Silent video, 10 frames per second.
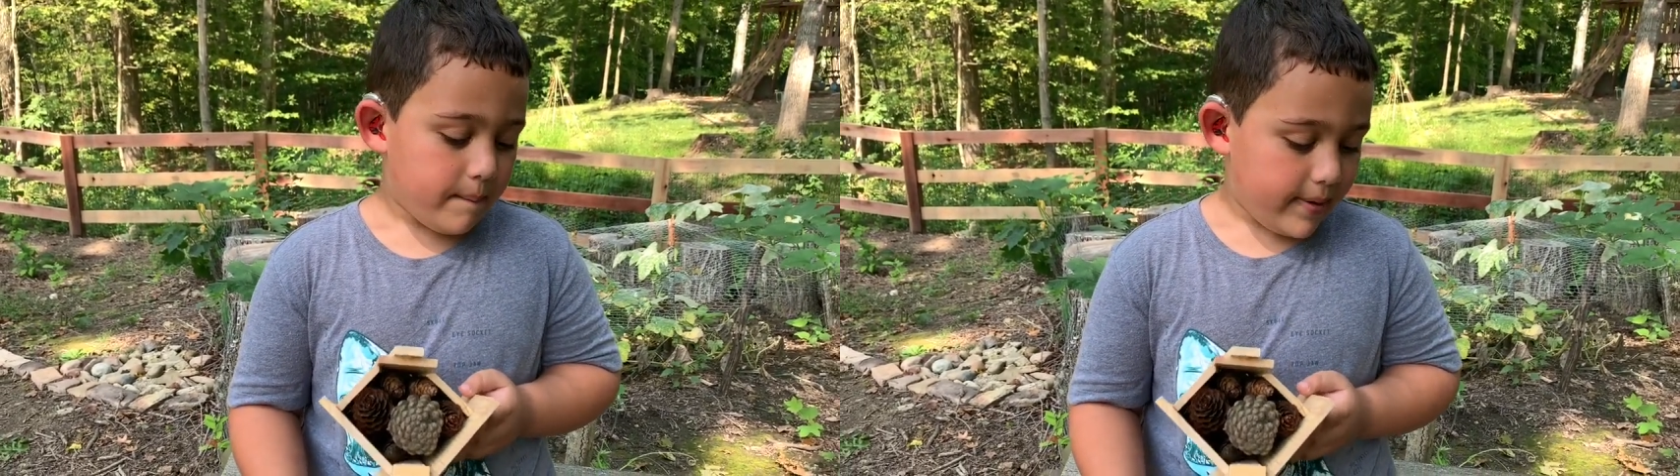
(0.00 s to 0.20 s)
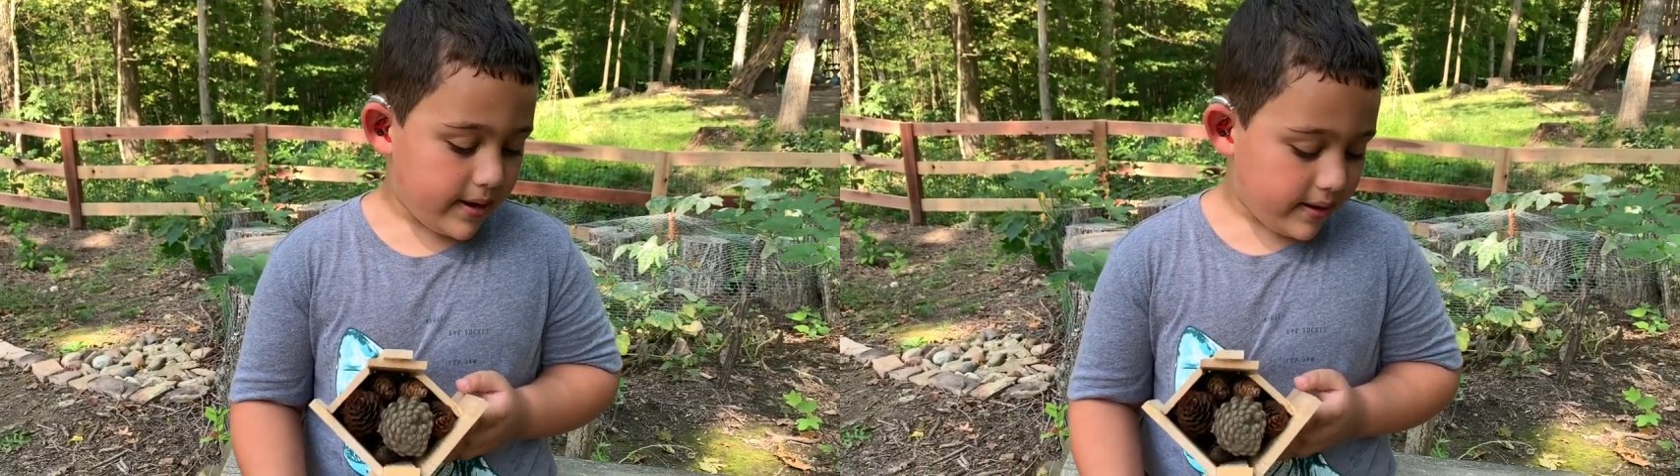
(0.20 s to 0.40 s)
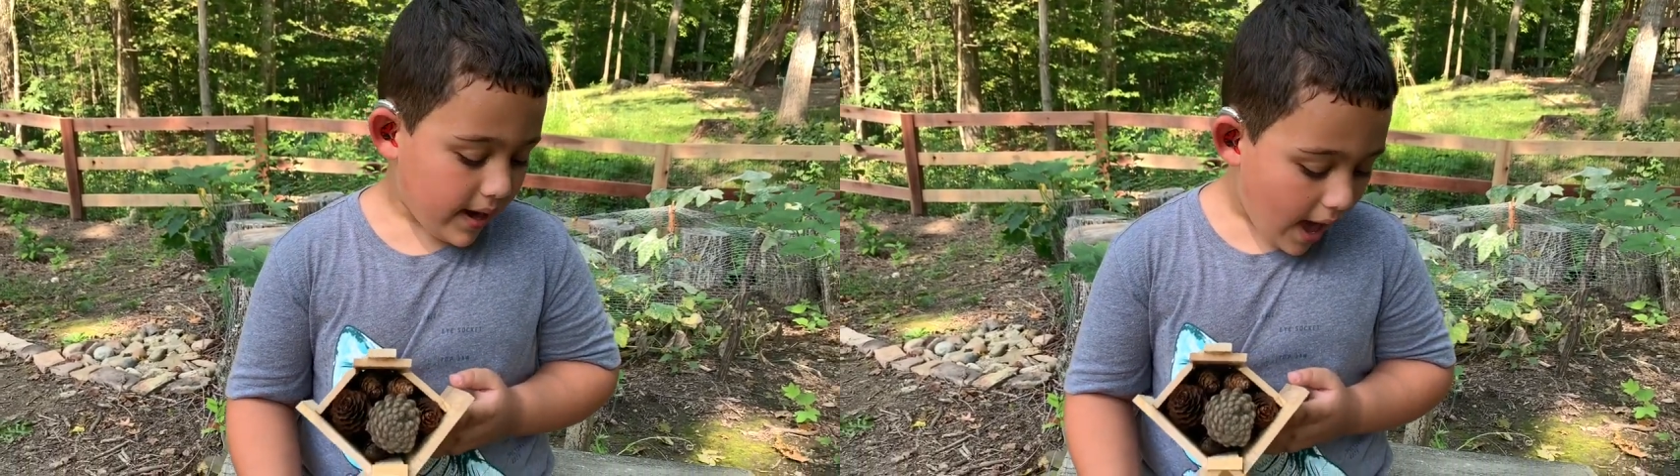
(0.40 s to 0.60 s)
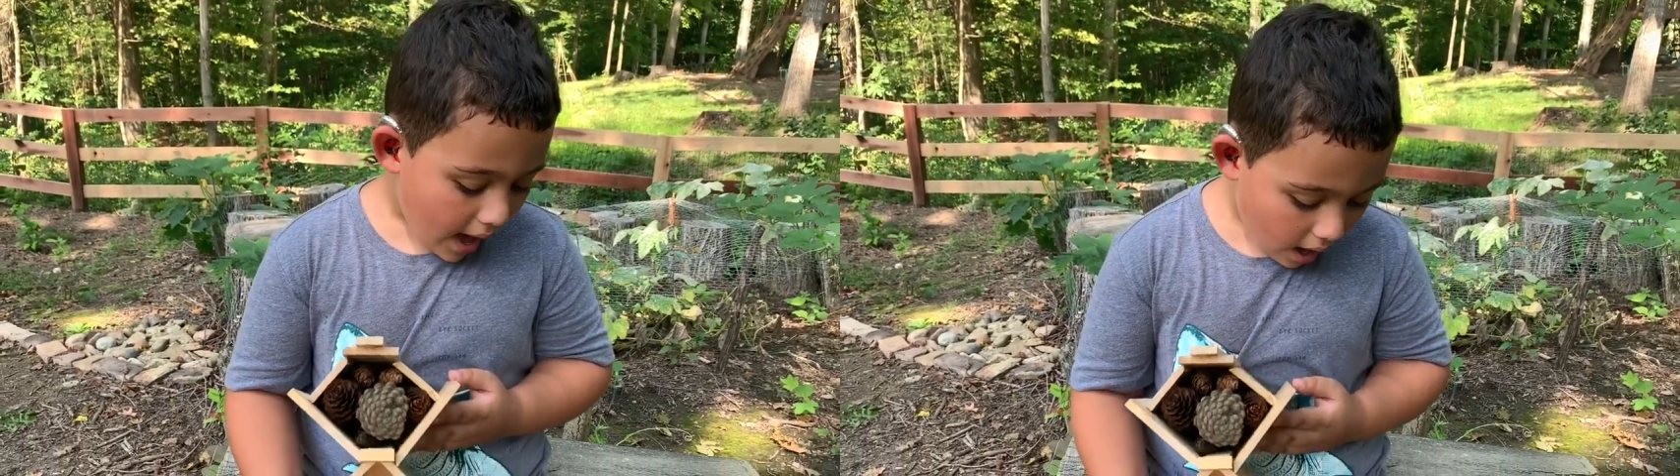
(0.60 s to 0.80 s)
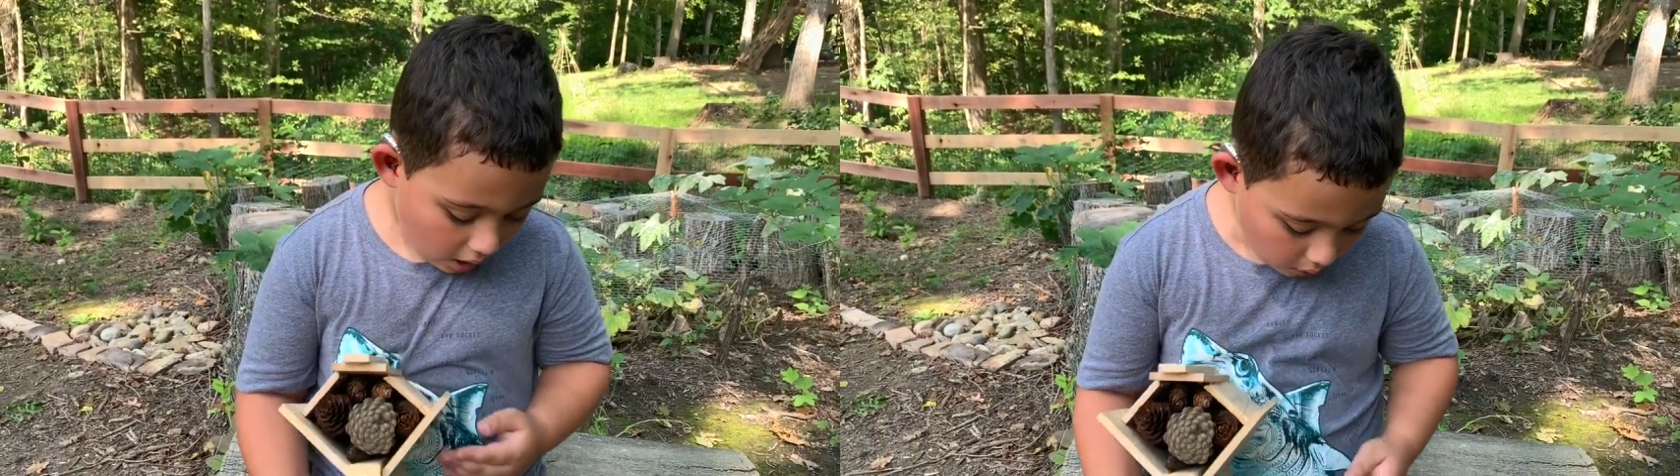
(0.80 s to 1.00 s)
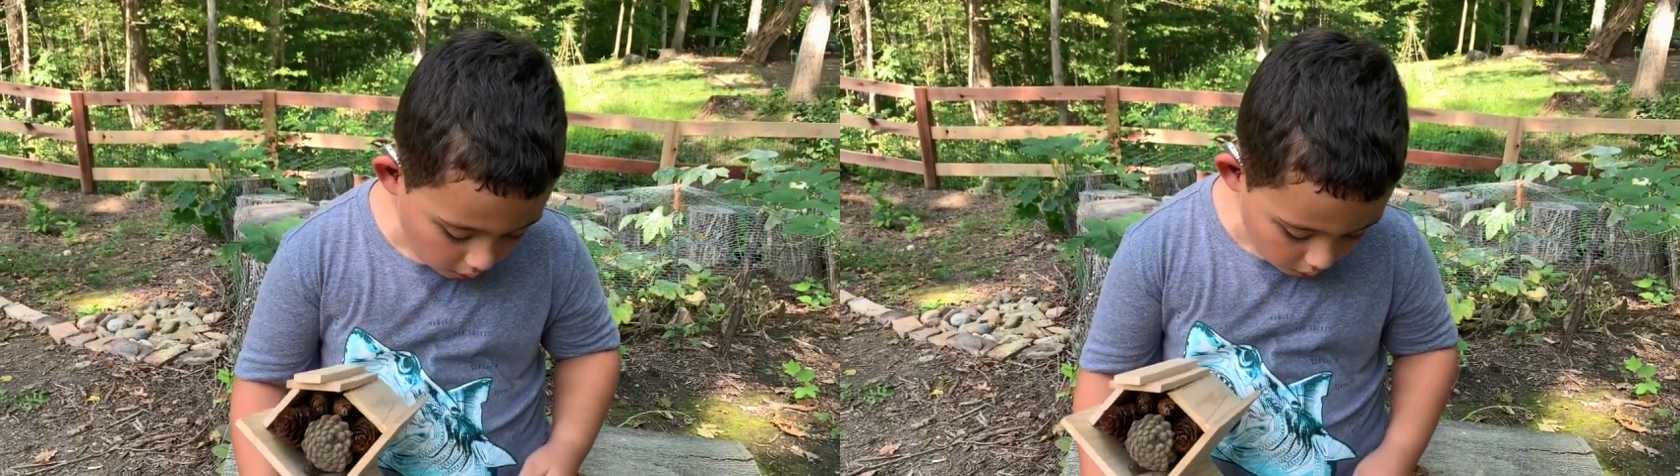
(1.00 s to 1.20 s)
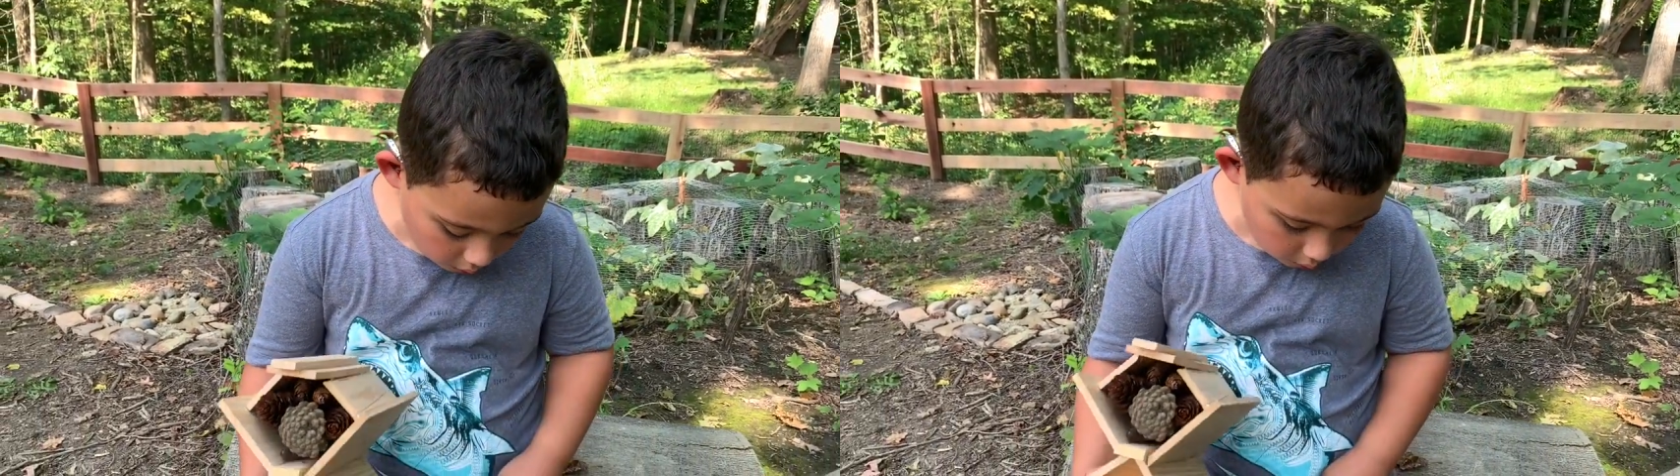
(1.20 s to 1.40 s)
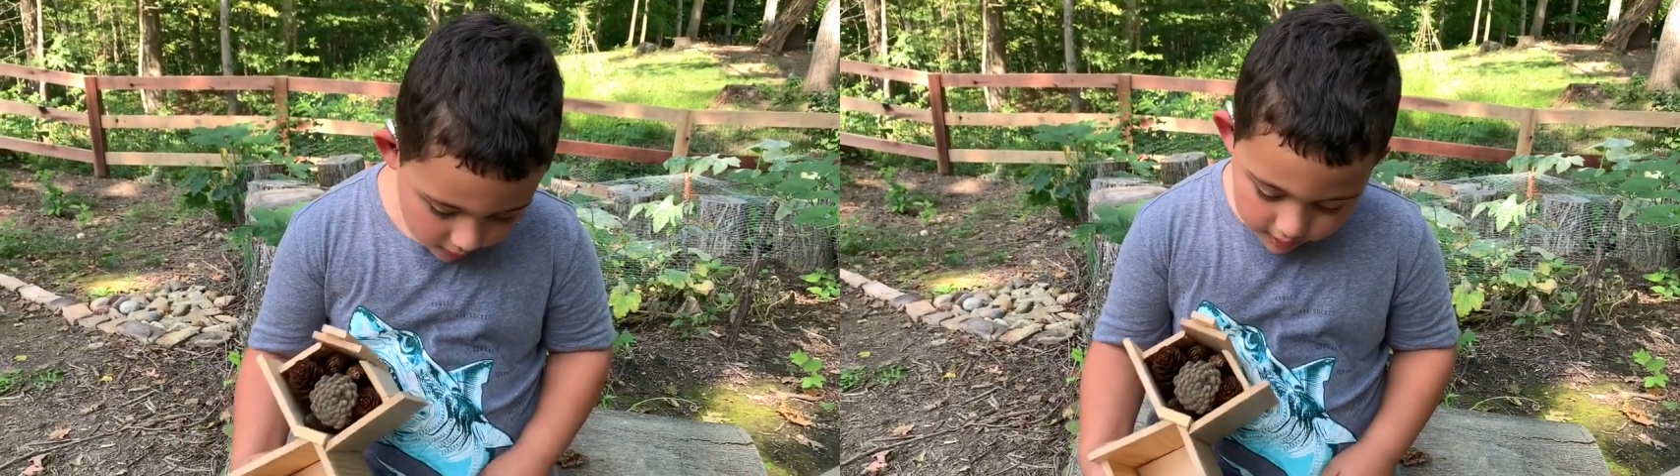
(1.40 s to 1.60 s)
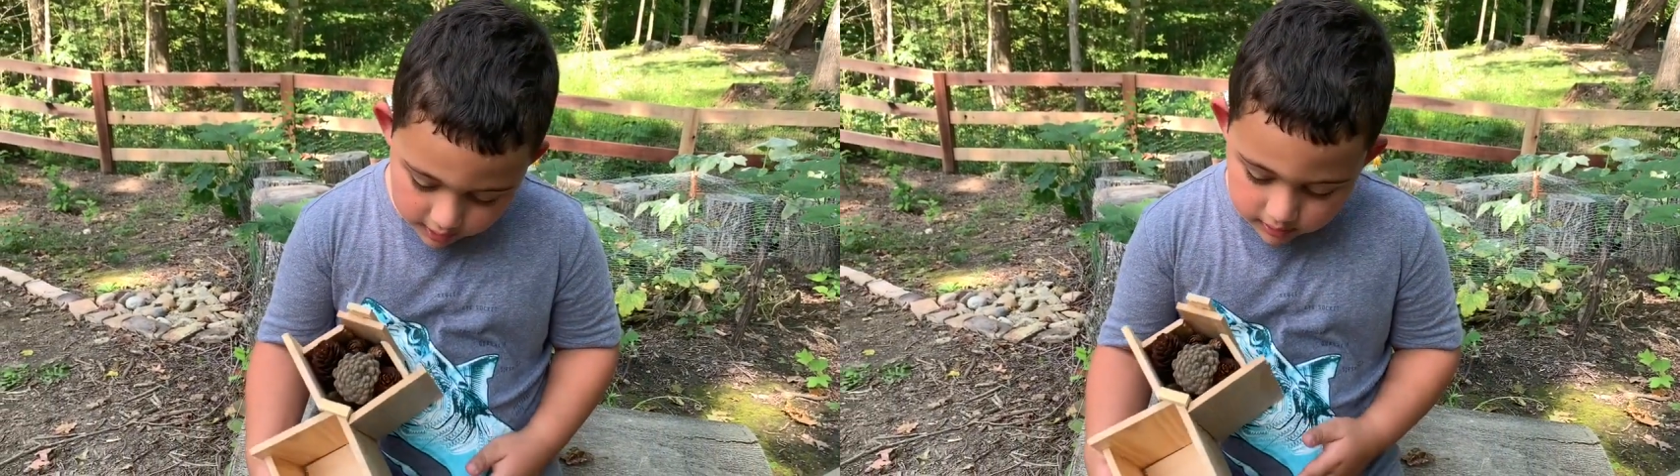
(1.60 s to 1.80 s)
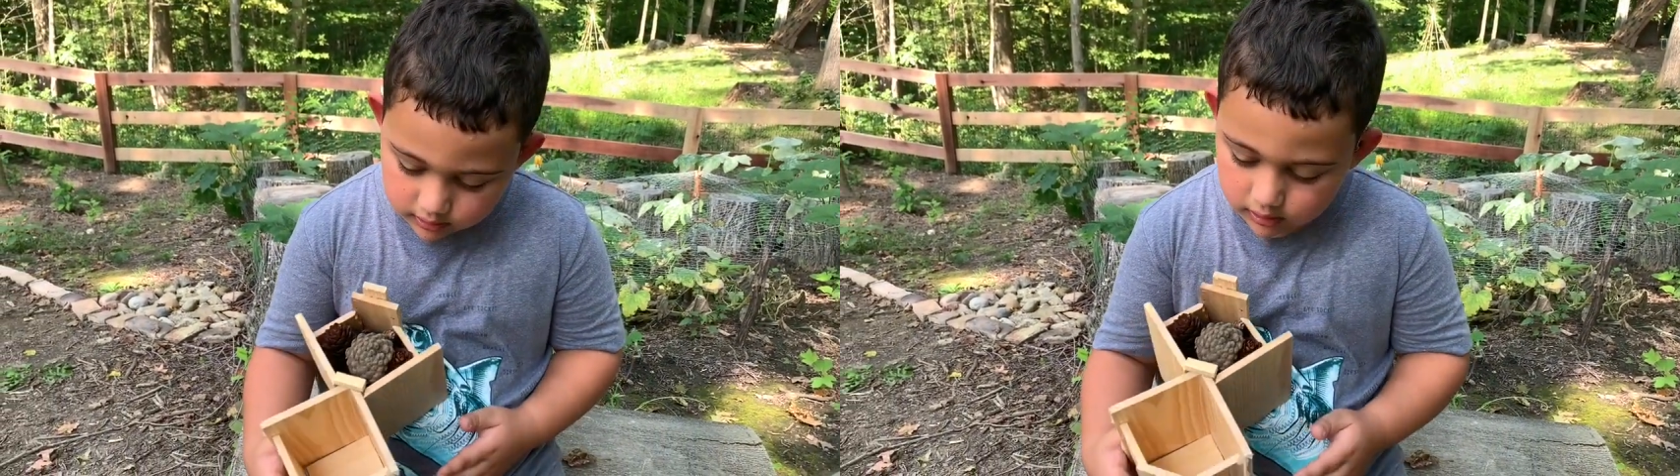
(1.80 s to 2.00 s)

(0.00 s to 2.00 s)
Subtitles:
But now we need